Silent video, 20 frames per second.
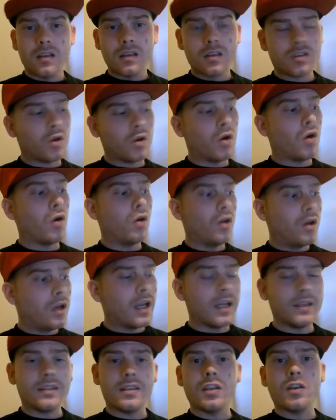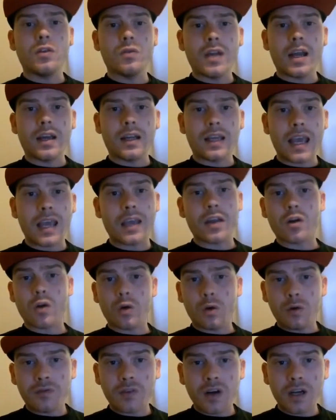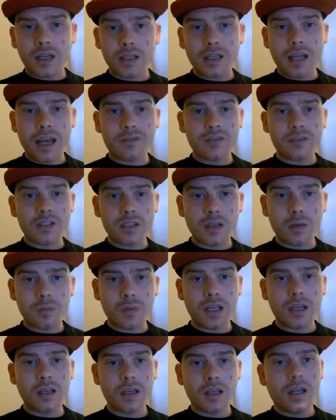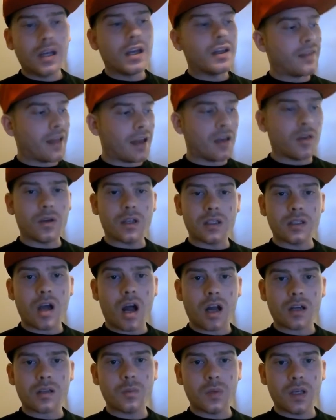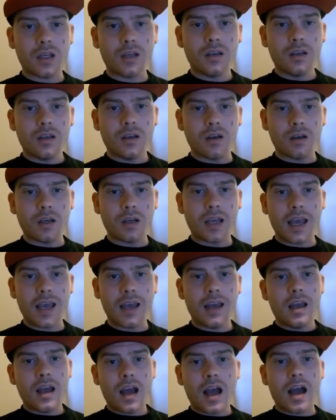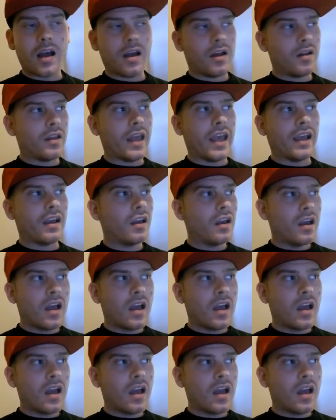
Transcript: So until you dedicate your whole fucking life to something, then you can talk to me. Okay? Like,